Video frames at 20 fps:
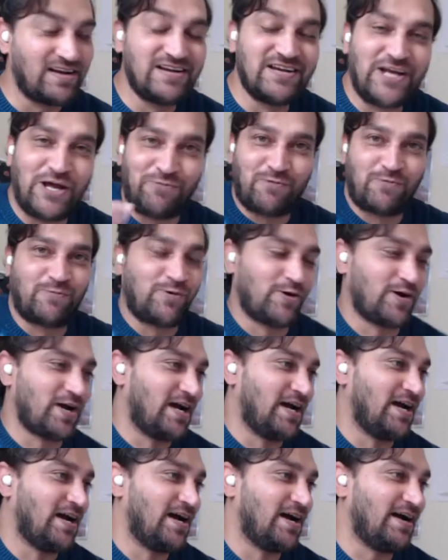Never worn a
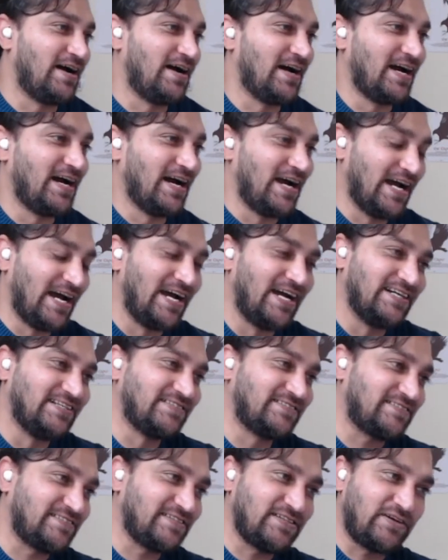hat,
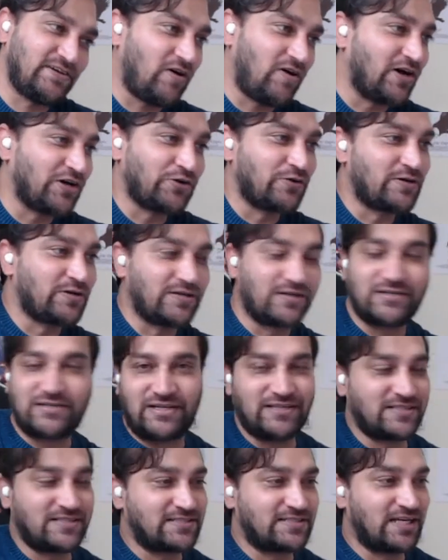and I
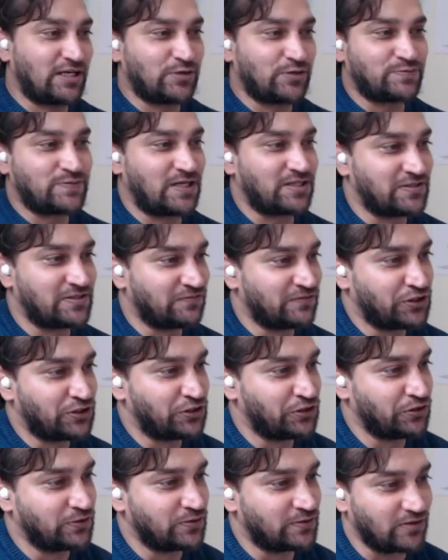don't understand the obsession with shoes.